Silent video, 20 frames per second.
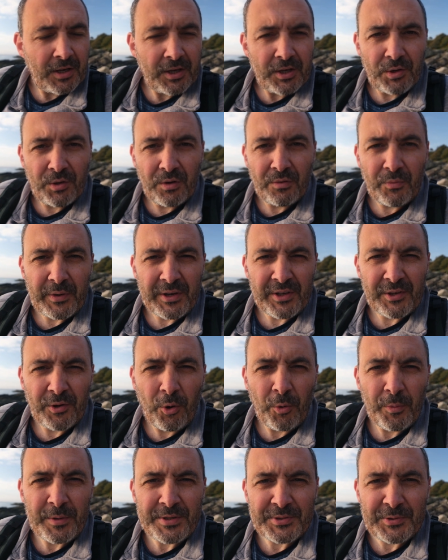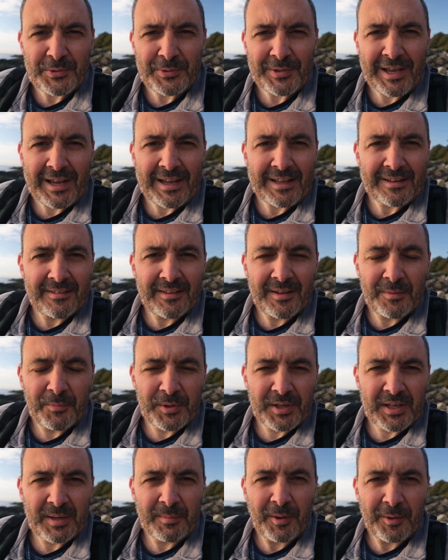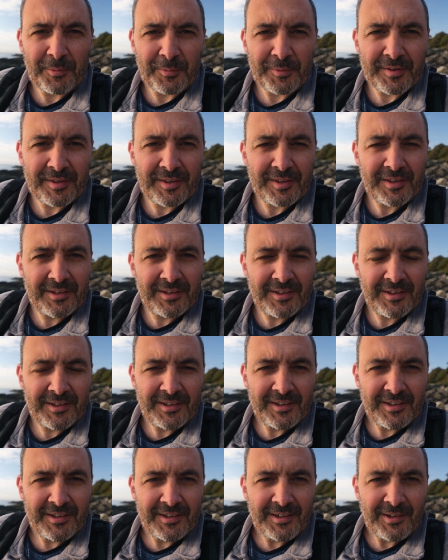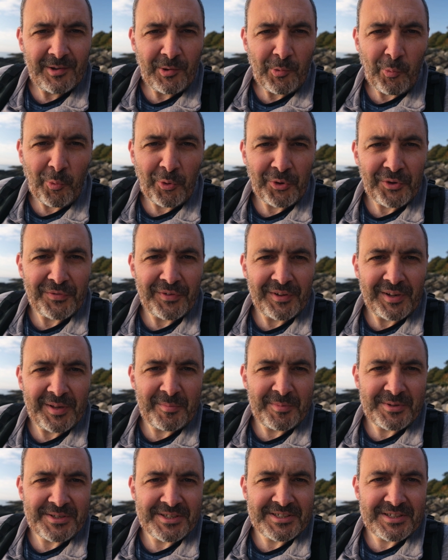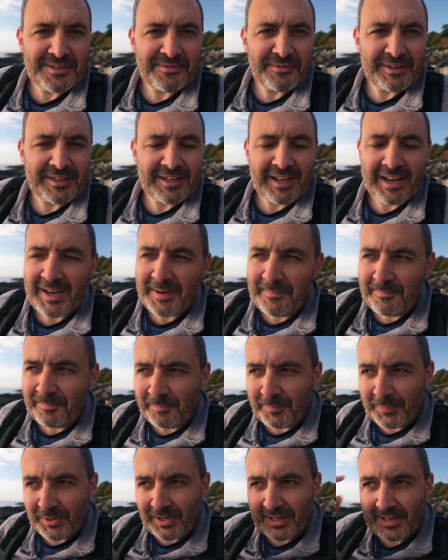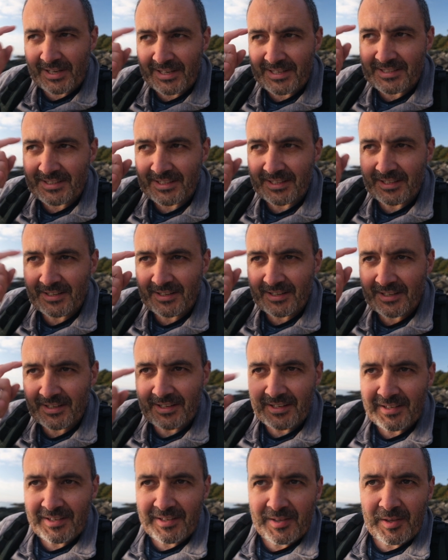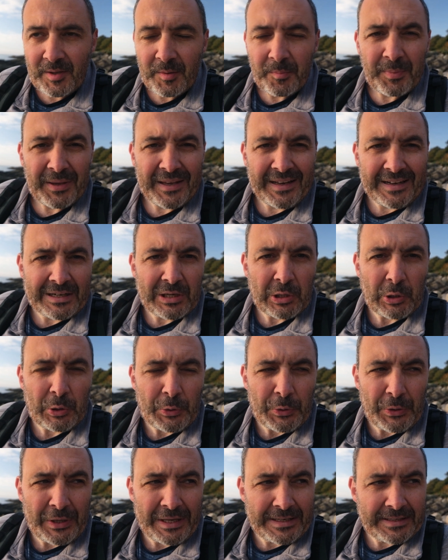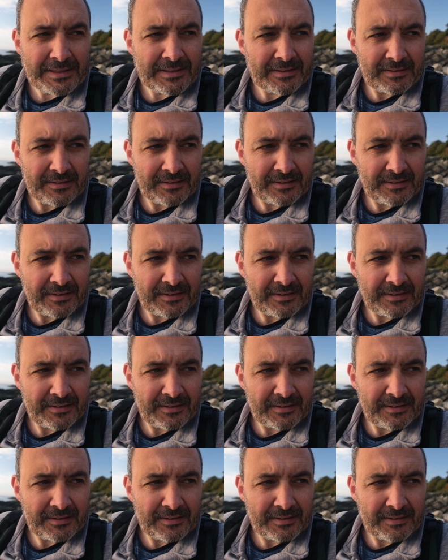You know, if we could always do that, then we'd come out with wonderful images every time. But at least being clued in